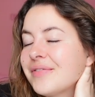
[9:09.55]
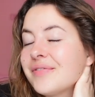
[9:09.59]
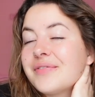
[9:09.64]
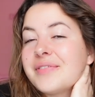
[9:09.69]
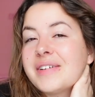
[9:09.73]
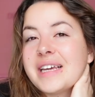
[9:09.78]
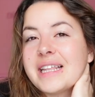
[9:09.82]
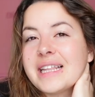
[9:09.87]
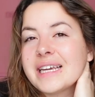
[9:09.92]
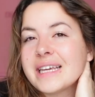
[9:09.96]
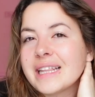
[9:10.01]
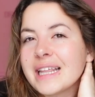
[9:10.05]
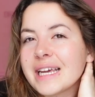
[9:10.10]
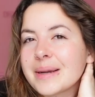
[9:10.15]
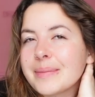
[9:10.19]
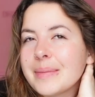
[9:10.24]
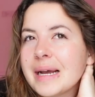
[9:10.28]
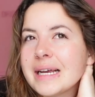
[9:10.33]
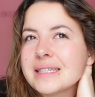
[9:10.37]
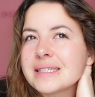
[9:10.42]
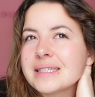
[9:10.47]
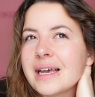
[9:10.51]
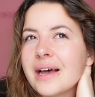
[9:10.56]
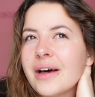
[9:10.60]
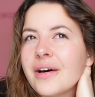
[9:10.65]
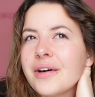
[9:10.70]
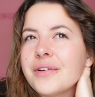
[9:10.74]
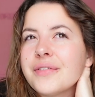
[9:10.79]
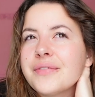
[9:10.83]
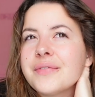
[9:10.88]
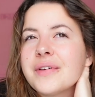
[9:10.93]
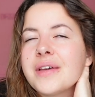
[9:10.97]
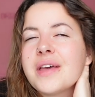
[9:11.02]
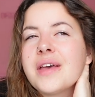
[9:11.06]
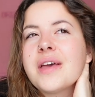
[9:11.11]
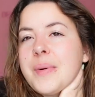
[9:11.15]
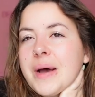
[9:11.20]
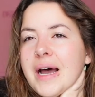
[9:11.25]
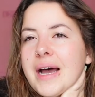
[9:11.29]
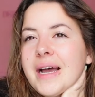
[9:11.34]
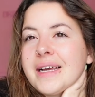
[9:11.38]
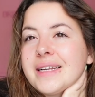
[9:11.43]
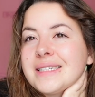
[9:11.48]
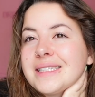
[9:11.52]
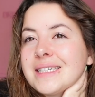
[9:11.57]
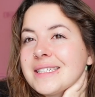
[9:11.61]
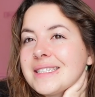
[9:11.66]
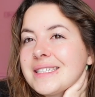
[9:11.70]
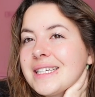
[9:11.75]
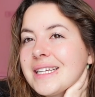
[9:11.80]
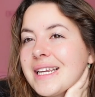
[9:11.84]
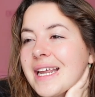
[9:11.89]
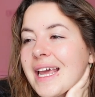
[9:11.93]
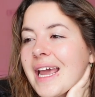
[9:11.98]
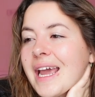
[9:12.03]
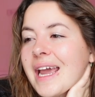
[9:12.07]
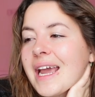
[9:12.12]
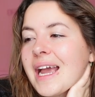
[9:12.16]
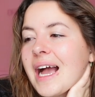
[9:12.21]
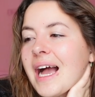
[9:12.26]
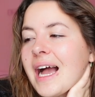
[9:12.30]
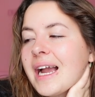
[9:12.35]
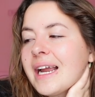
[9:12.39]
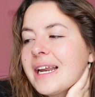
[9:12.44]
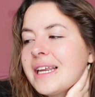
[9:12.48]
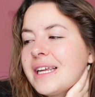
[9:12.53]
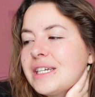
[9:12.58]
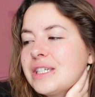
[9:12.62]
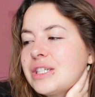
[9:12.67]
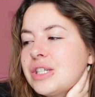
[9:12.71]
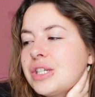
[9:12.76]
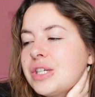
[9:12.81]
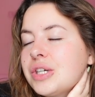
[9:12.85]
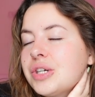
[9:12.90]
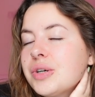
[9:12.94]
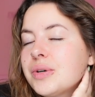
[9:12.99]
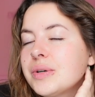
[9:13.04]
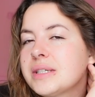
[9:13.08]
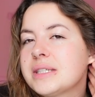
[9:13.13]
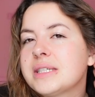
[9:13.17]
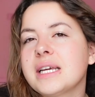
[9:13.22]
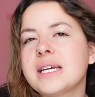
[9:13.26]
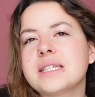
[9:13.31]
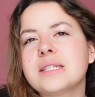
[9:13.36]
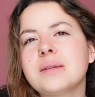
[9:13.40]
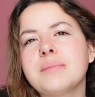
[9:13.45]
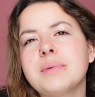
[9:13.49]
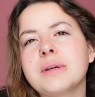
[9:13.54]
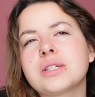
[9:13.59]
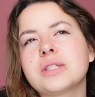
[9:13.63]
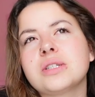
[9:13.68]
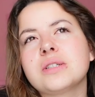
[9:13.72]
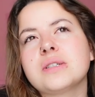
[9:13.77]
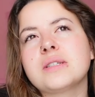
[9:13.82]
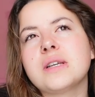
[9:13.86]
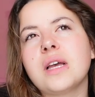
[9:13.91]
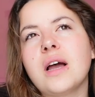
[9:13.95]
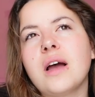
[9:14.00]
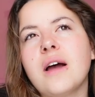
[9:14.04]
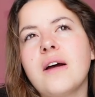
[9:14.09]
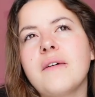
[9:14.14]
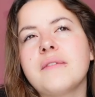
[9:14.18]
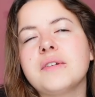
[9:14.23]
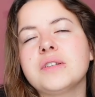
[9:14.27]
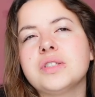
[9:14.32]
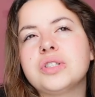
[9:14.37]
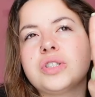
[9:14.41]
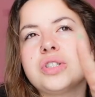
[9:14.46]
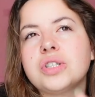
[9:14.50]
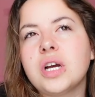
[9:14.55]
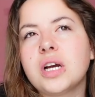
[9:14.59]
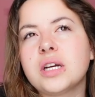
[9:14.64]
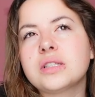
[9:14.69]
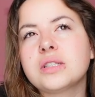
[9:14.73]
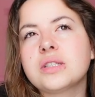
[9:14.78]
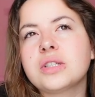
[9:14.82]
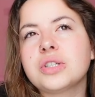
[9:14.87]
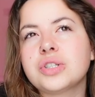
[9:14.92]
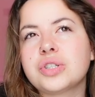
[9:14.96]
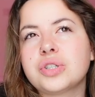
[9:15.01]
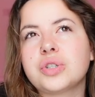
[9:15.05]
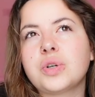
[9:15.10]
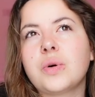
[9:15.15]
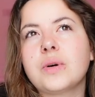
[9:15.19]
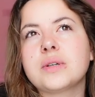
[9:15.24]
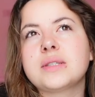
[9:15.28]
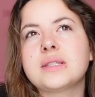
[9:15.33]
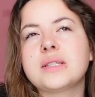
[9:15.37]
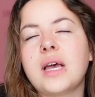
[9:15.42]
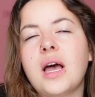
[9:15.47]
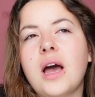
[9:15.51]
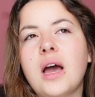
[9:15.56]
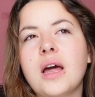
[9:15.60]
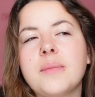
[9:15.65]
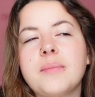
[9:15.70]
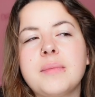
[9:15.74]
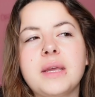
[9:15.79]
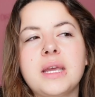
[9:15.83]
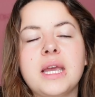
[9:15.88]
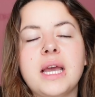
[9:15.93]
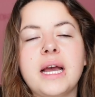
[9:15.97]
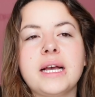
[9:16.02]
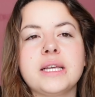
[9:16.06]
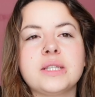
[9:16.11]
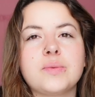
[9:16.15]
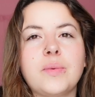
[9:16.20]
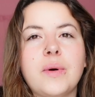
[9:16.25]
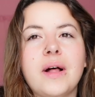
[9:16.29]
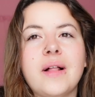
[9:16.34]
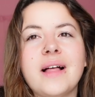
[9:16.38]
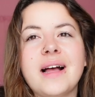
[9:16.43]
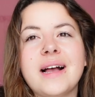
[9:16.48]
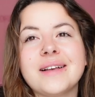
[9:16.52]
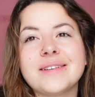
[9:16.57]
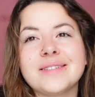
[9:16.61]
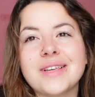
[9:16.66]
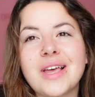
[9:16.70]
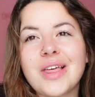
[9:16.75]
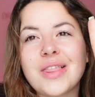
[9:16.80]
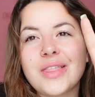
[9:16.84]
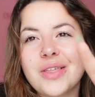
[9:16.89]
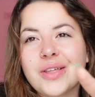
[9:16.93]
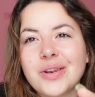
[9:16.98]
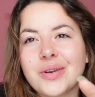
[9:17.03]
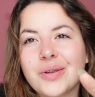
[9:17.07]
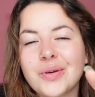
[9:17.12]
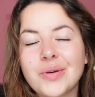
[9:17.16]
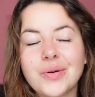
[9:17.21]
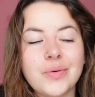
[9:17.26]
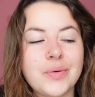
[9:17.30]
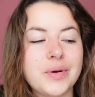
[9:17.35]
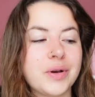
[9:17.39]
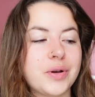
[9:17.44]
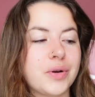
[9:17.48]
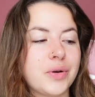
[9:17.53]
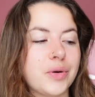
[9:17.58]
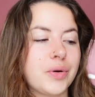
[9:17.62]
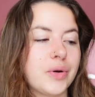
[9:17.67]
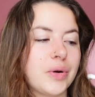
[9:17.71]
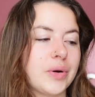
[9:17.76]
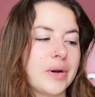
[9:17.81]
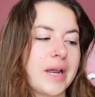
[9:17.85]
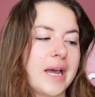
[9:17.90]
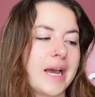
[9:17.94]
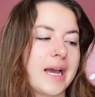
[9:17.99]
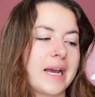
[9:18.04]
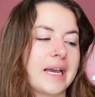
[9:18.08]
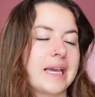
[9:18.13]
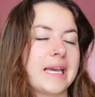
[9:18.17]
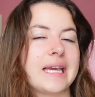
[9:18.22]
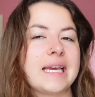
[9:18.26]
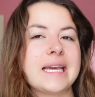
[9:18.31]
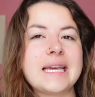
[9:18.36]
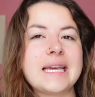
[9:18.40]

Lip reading: feeling like myself, but today I need to take some pictures of just the shorts on me as well as the new crew neck,